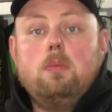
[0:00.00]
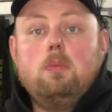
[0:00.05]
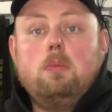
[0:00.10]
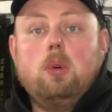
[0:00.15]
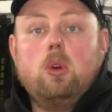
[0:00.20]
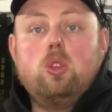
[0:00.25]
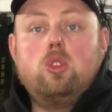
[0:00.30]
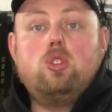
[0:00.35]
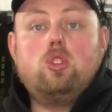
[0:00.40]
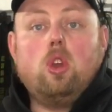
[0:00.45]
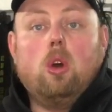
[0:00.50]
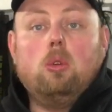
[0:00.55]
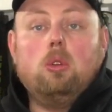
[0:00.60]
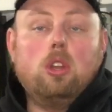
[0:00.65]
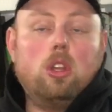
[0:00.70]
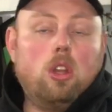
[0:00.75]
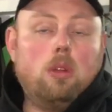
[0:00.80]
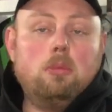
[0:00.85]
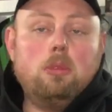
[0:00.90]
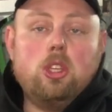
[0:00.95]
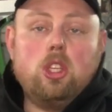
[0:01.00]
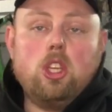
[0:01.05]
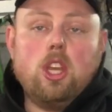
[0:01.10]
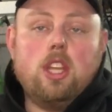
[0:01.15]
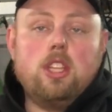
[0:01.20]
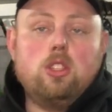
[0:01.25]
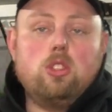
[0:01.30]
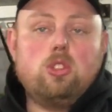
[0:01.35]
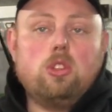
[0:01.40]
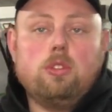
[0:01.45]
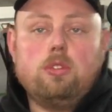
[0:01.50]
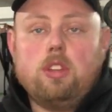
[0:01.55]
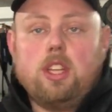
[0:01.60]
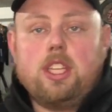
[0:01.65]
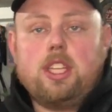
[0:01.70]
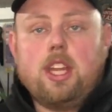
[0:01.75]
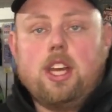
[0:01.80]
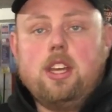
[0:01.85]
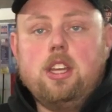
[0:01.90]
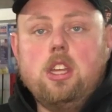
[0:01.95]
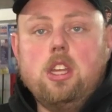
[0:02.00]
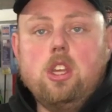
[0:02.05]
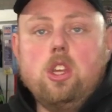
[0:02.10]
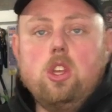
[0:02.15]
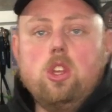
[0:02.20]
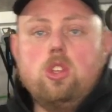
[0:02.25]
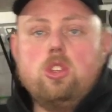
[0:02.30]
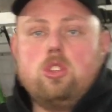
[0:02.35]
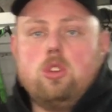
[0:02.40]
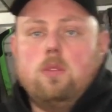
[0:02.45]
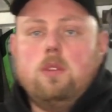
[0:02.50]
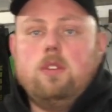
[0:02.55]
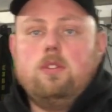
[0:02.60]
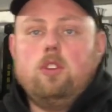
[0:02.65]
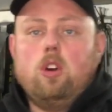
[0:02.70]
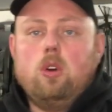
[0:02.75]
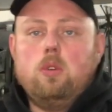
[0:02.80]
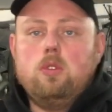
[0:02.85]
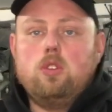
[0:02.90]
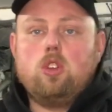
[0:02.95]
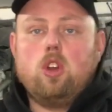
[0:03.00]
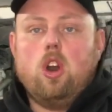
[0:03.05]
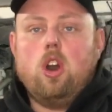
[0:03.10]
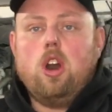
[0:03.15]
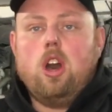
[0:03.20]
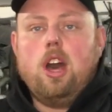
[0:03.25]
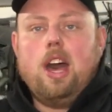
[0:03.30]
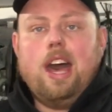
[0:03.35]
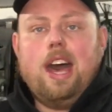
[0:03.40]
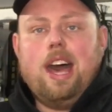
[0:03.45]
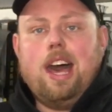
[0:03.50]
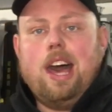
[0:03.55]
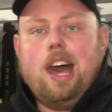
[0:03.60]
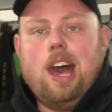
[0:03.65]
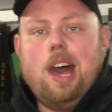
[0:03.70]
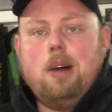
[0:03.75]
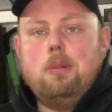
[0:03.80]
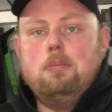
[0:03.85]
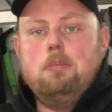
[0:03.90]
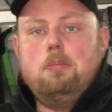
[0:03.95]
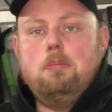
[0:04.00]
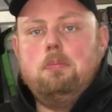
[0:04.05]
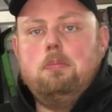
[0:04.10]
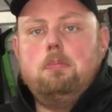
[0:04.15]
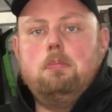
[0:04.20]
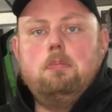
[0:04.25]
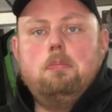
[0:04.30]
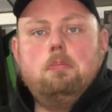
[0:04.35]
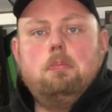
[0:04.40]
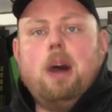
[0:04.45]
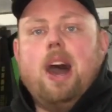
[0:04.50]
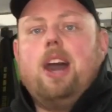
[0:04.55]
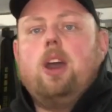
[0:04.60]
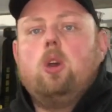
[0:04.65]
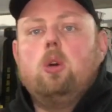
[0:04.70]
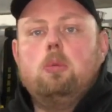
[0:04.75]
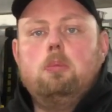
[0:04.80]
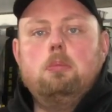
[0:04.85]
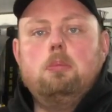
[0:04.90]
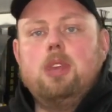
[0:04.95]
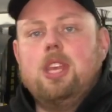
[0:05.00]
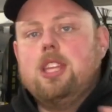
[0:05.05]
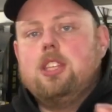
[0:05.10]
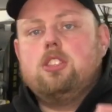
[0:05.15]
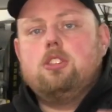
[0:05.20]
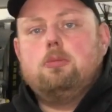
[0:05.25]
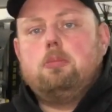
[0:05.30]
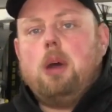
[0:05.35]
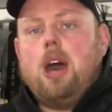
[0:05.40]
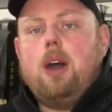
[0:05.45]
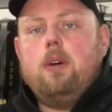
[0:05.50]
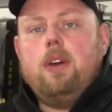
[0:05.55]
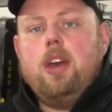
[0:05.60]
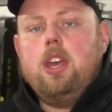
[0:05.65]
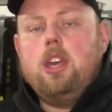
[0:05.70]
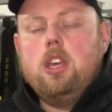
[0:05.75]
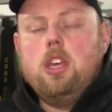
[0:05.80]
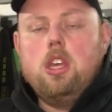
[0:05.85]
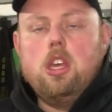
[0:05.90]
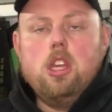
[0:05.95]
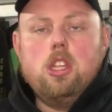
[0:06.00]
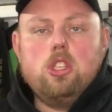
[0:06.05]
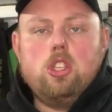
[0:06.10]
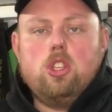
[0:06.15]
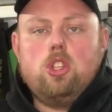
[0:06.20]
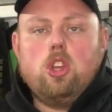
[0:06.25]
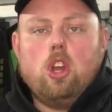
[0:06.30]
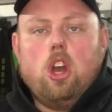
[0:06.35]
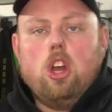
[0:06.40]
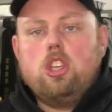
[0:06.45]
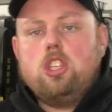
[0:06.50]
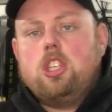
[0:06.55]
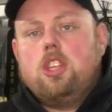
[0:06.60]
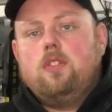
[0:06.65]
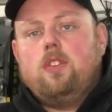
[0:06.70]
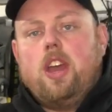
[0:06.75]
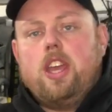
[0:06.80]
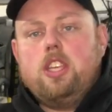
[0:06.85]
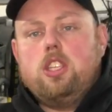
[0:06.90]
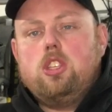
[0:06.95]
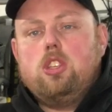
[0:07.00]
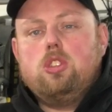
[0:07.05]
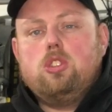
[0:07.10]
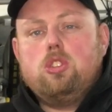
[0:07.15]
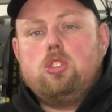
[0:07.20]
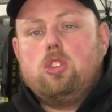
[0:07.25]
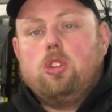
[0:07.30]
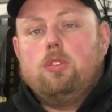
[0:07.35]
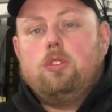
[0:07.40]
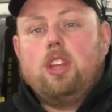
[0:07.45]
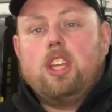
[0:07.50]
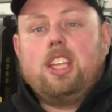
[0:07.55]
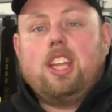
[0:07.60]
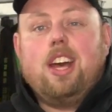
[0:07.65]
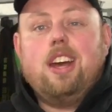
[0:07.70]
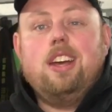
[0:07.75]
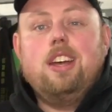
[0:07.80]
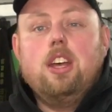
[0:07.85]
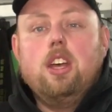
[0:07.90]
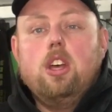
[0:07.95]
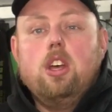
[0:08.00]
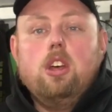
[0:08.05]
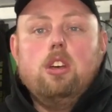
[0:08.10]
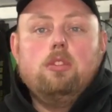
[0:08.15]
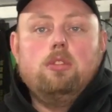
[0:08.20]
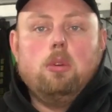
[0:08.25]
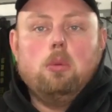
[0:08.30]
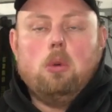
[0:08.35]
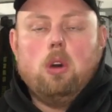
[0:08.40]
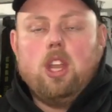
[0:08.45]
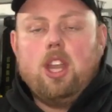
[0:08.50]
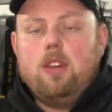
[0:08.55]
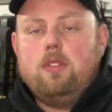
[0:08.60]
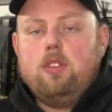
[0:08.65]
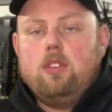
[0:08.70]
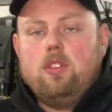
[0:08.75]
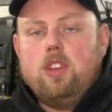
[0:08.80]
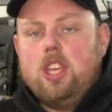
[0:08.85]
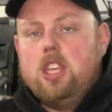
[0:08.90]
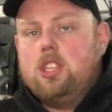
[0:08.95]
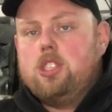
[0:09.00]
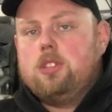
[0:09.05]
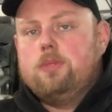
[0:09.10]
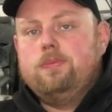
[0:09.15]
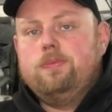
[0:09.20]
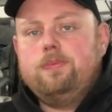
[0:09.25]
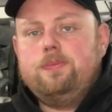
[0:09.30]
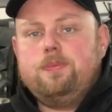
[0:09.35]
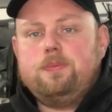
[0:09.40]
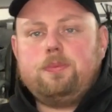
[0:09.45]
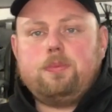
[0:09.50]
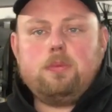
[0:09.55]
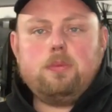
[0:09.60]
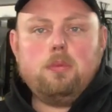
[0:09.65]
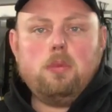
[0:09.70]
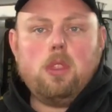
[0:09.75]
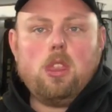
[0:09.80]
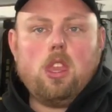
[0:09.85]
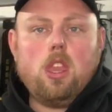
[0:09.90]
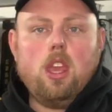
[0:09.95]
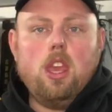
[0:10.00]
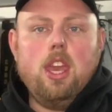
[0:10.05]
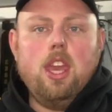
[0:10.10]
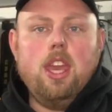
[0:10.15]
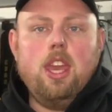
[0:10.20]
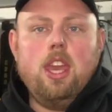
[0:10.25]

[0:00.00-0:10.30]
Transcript: put solar on my shed and stuff like that. So I've always got a backup means of power to charge devices and stuff like that for whatever reason. We